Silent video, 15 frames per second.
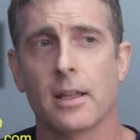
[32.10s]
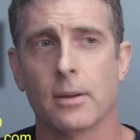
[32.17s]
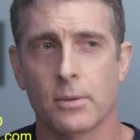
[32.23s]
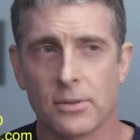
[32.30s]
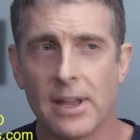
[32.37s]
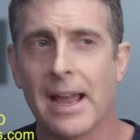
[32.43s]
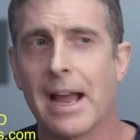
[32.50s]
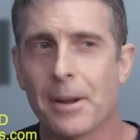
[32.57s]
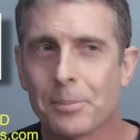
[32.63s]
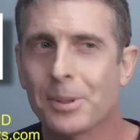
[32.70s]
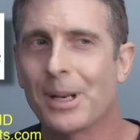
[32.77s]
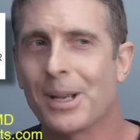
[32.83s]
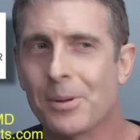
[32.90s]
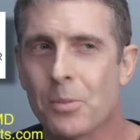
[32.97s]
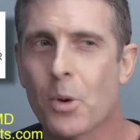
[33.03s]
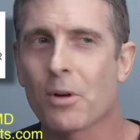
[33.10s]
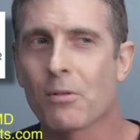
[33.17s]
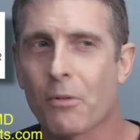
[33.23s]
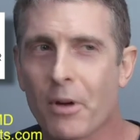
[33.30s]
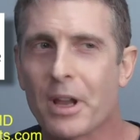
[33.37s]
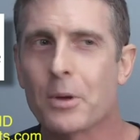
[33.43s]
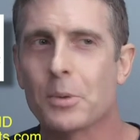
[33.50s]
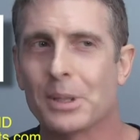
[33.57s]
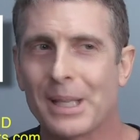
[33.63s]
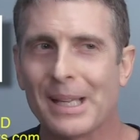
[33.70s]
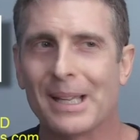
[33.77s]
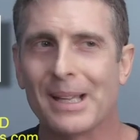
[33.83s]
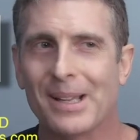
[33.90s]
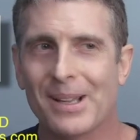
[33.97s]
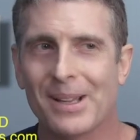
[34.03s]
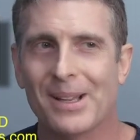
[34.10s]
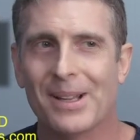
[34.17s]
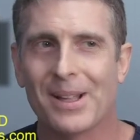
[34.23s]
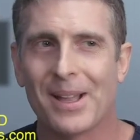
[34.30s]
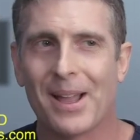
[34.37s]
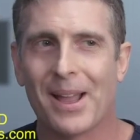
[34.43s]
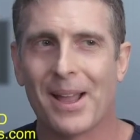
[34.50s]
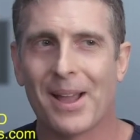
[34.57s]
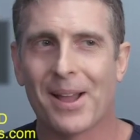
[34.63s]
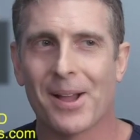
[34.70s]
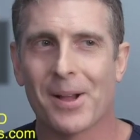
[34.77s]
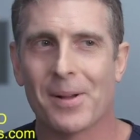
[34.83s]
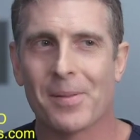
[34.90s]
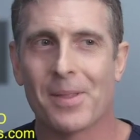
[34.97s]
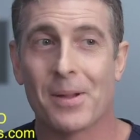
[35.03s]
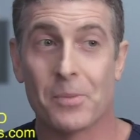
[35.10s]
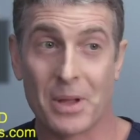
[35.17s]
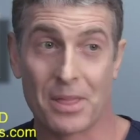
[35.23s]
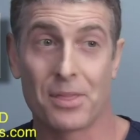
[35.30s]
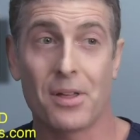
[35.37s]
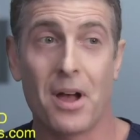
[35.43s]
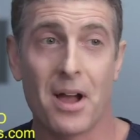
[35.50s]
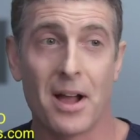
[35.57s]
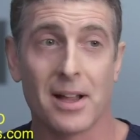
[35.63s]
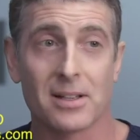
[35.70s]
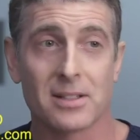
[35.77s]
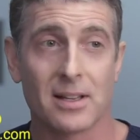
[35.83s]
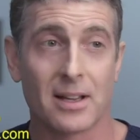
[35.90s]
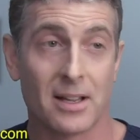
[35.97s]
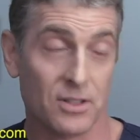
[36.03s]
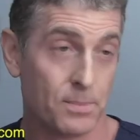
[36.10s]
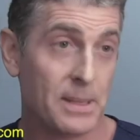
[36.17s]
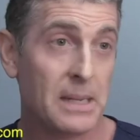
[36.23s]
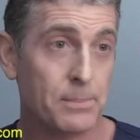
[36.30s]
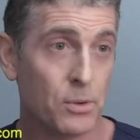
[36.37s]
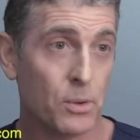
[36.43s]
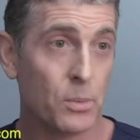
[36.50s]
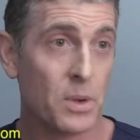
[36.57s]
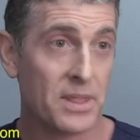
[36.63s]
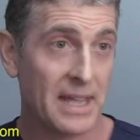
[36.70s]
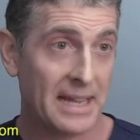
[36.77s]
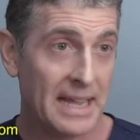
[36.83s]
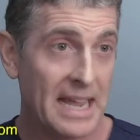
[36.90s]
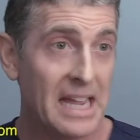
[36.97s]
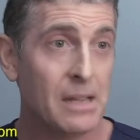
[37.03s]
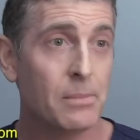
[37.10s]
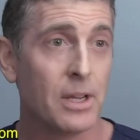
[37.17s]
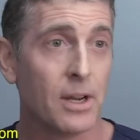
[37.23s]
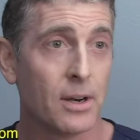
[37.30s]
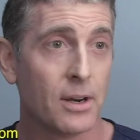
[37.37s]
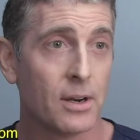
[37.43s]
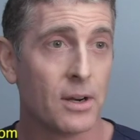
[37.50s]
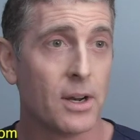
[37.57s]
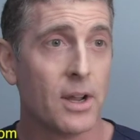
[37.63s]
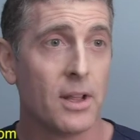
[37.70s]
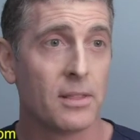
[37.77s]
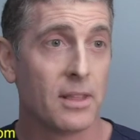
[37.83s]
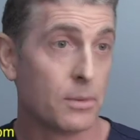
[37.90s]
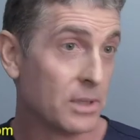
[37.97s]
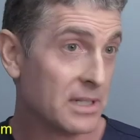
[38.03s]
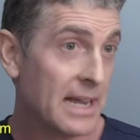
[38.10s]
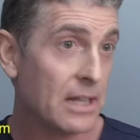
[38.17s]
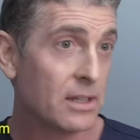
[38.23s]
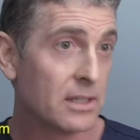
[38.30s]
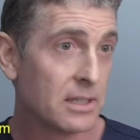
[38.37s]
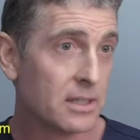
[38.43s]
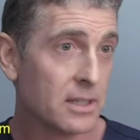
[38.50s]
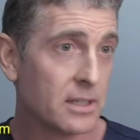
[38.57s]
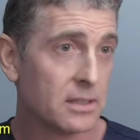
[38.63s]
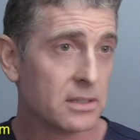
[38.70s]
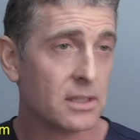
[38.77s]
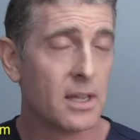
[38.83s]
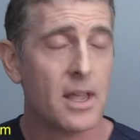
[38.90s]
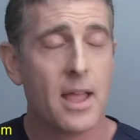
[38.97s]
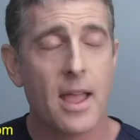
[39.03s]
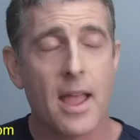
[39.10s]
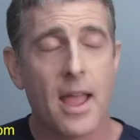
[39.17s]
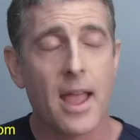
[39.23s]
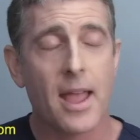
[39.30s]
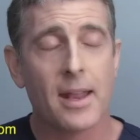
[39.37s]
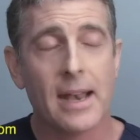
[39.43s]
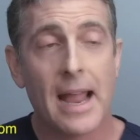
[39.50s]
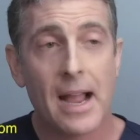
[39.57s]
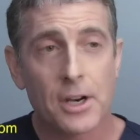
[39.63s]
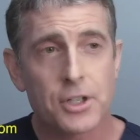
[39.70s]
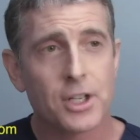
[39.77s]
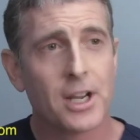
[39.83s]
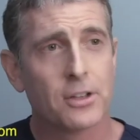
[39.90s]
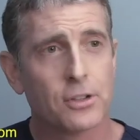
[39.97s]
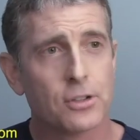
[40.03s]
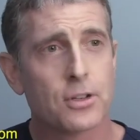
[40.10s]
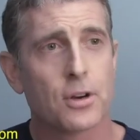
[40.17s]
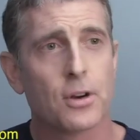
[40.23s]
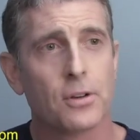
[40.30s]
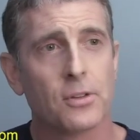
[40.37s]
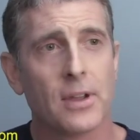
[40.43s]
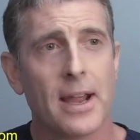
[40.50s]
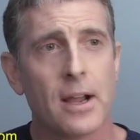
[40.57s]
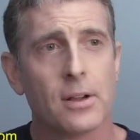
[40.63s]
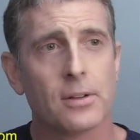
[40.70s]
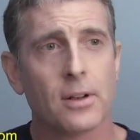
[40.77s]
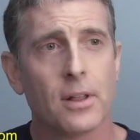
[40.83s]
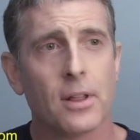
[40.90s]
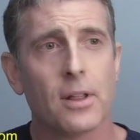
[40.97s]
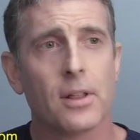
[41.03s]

it was happening more frequently uh, than we thought, because people, when they came here, they would tell us this. And actually, as it turns out,